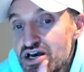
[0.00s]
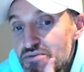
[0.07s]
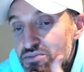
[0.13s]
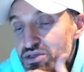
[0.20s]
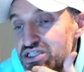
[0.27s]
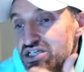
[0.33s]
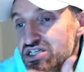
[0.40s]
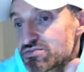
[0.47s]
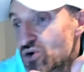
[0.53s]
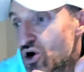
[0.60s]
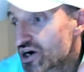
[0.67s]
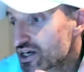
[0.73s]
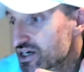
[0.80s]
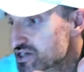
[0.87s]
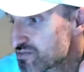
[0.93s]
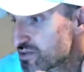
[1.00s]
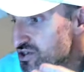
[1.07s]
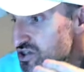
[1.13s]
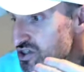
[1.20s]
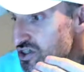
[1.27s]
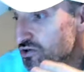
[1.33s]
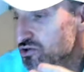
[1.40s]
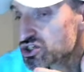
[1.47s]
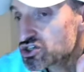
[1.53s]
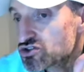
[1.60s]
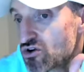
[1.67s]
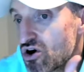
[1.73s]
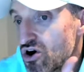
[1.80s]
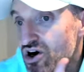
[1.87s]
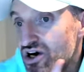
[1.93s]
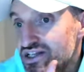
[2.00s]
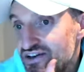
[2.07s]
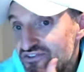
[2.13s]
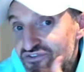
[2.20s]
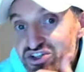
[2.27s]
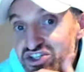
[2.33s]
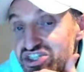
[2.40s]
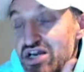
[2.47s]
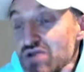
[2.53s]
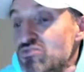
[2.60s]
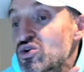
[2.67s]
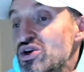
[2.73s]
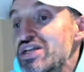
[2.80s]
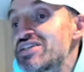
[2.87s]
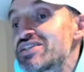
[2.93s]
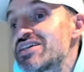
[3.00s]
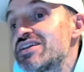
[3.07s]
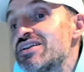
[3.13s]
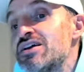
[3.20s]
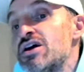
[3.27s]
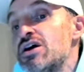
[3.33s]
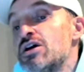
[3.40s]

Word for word: But this market has been so strong that for some reason,